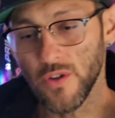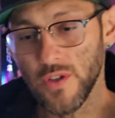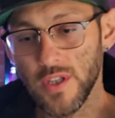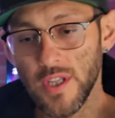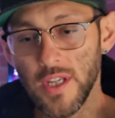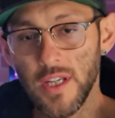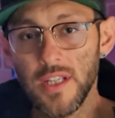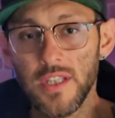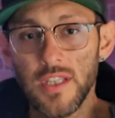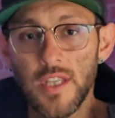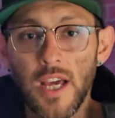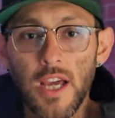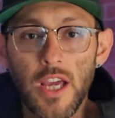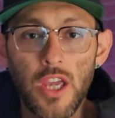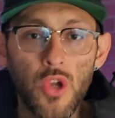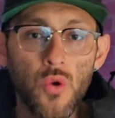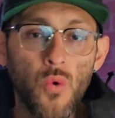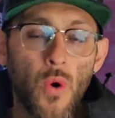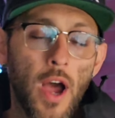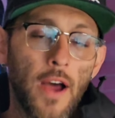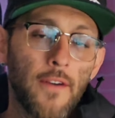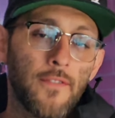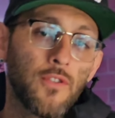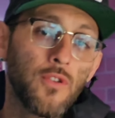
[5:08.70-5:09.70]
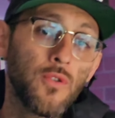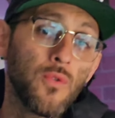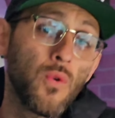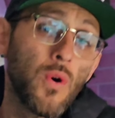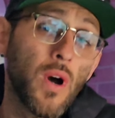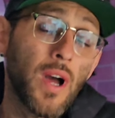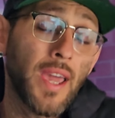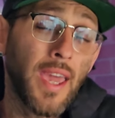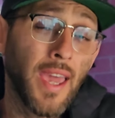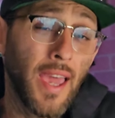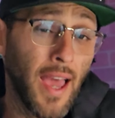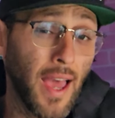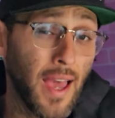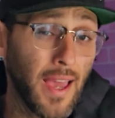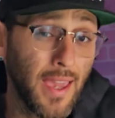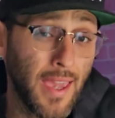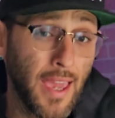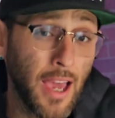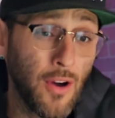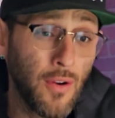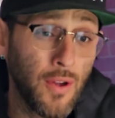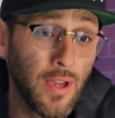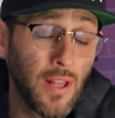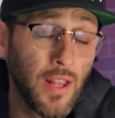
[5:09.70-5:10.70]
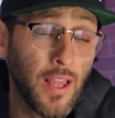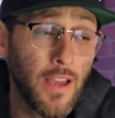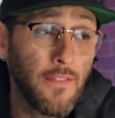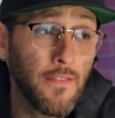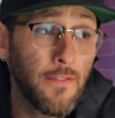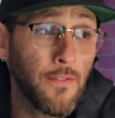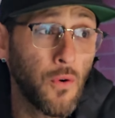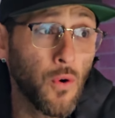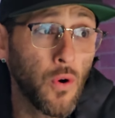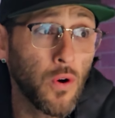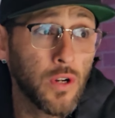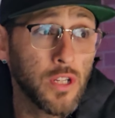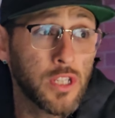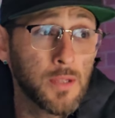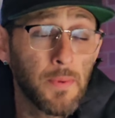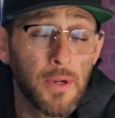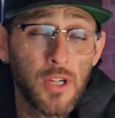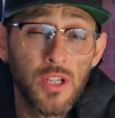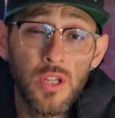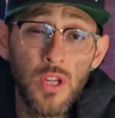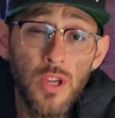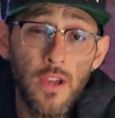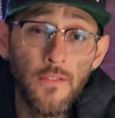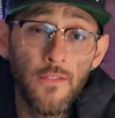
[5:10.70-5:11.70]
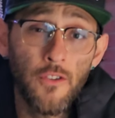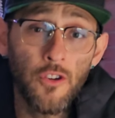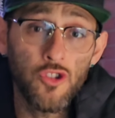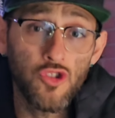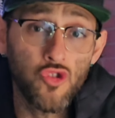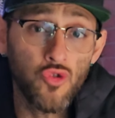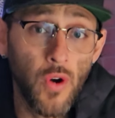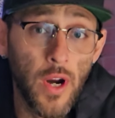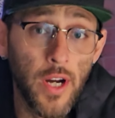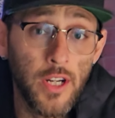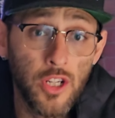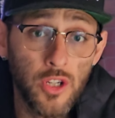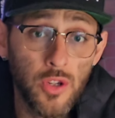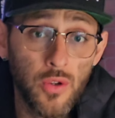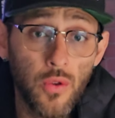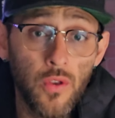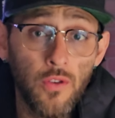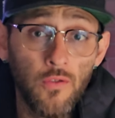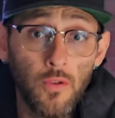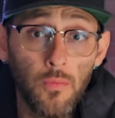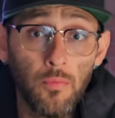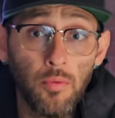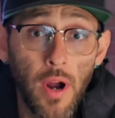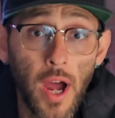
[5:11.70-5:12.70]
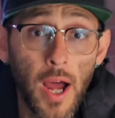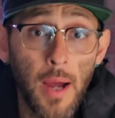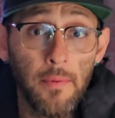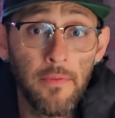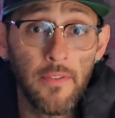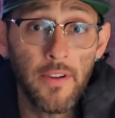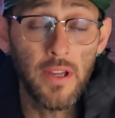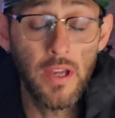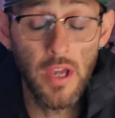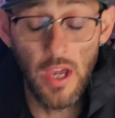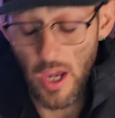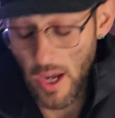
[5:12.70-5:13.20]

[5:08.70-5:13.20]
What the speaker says: things that you have to calculate for, especially if you're trying to do this for profit.